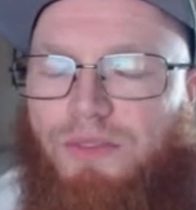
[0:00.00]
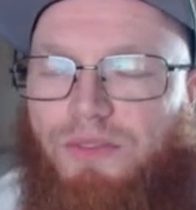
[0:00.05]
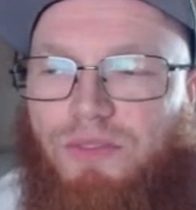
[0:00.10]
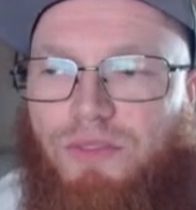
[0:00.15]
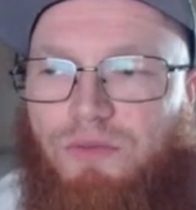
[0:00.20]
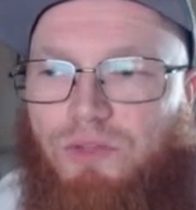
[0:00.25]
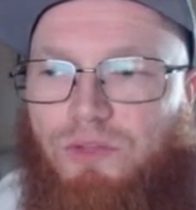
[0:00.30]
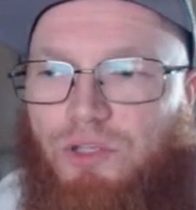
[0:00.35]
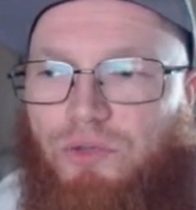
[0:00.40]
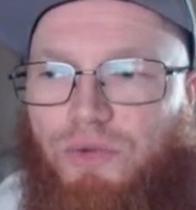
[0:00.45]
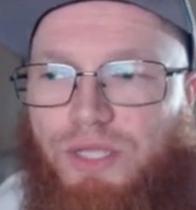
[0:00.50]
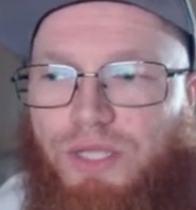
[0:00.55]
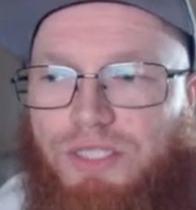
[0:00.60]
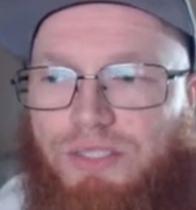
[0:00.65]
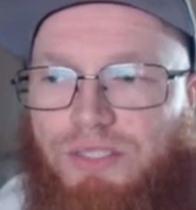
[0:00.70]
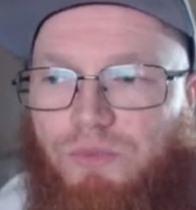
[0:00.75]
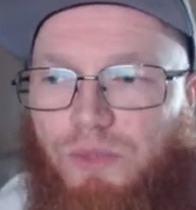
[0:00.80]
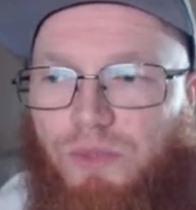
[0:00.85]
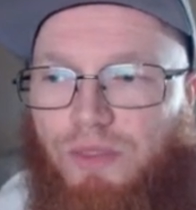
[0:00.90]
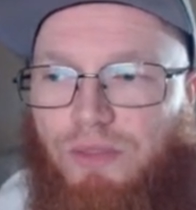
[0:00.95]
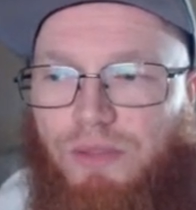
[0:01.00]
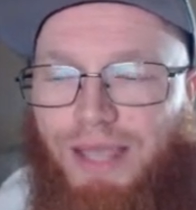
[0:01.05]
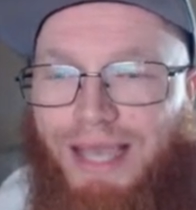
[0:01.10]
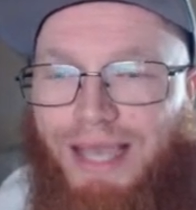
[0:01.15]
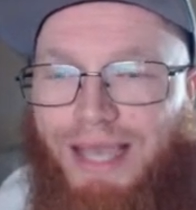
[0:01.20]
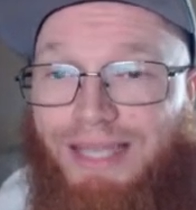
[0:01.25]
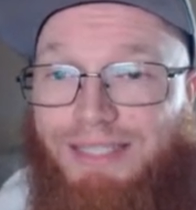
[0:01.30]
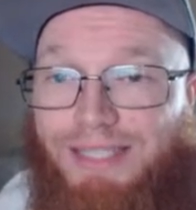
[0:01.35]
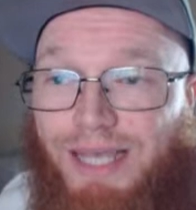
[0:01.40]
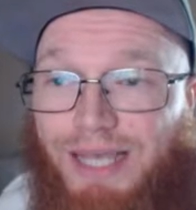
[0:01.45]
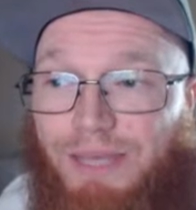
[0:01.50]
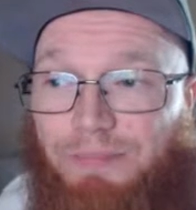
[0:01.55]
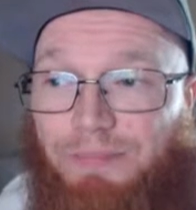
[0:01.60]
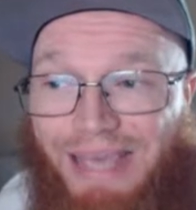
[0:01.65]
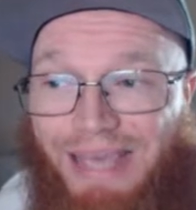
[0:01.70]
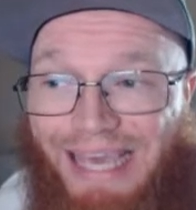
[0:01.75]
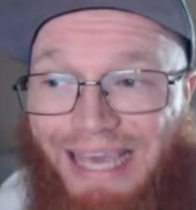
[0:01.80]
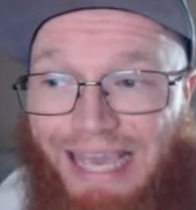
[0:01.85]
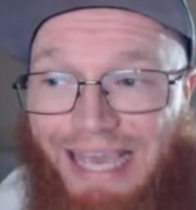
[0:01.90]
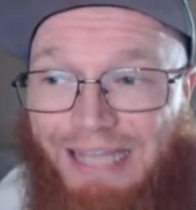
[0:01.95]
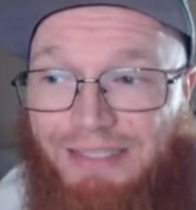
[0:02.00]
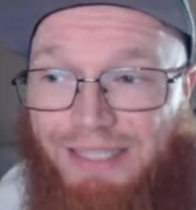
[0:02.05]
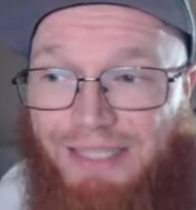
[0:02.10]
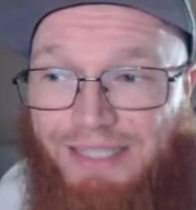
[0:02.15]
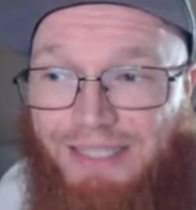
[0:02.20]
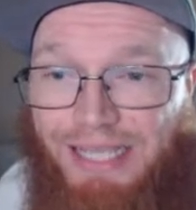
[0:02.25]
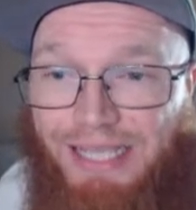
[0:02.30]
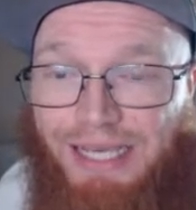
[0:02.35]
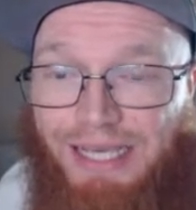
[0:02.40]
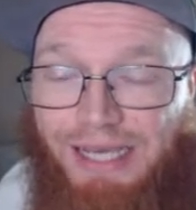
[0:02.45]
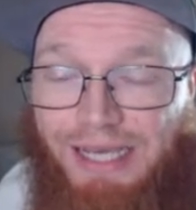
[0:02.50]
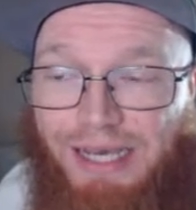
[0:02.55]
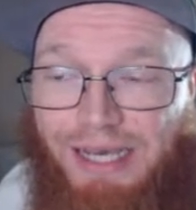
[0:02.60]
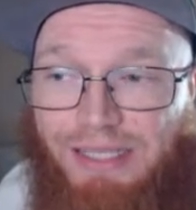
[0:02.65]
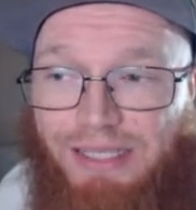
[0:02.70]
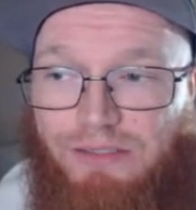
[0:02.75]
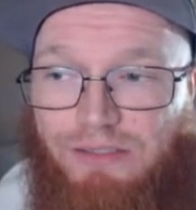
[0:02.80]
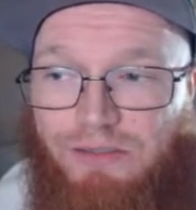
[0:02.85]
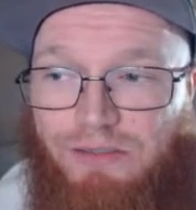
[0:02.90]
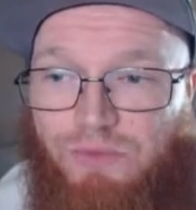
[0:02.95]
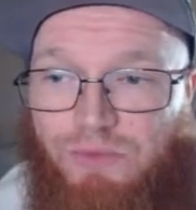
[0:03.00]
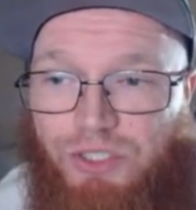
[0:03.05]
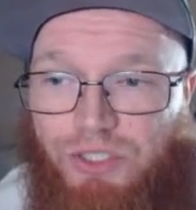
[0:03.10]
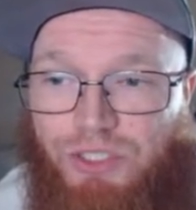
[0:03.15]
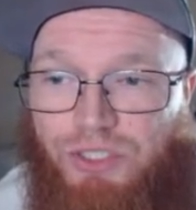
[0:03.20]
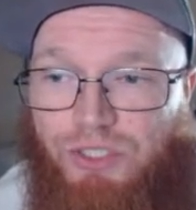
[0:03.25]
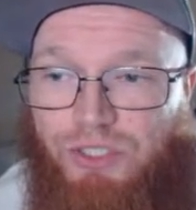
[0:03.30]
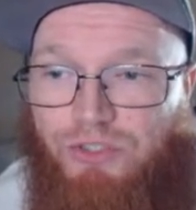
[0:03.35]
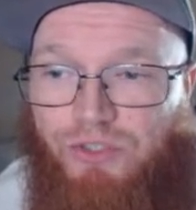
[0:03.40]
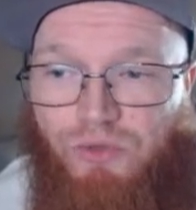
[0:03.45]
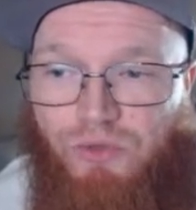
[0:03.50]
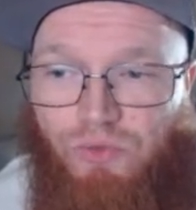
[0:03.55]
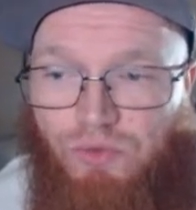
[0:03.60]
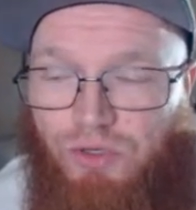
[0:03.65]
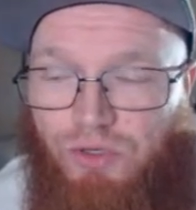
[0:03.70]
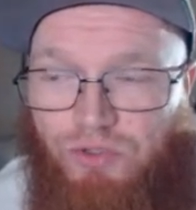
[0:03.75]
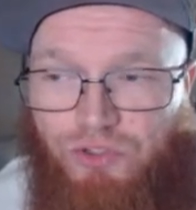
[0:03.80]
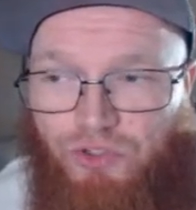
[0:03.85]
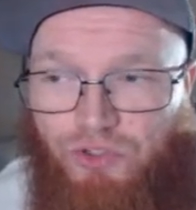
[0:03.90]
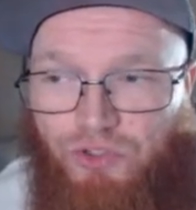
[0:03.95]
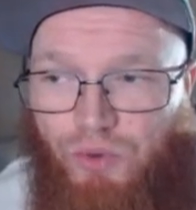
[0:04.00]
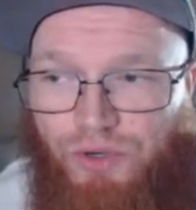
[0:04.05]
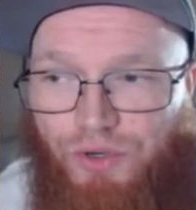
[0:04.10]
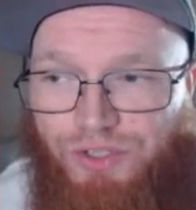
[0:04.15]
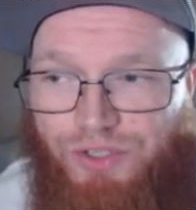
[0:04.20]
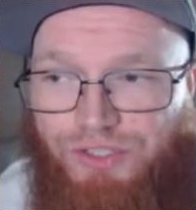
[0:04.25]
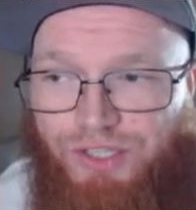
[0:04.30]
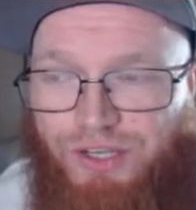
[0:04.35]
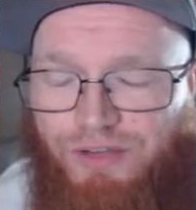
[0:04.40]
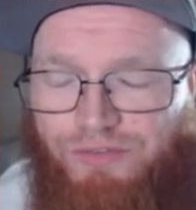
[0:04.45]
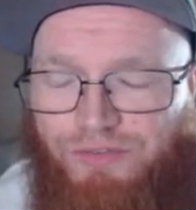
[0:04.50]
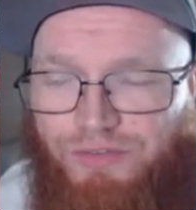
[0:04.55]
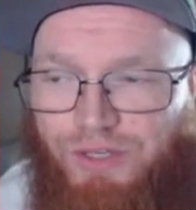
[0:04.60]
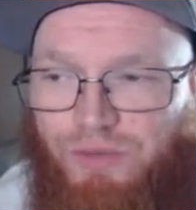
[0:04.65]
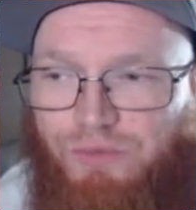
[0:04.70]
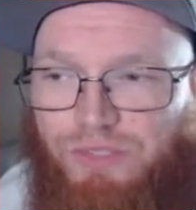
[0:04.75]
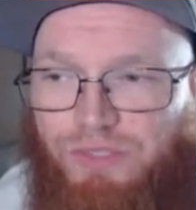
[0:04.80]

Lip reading: Units with big anti-tank guns, which there's no real shortage of.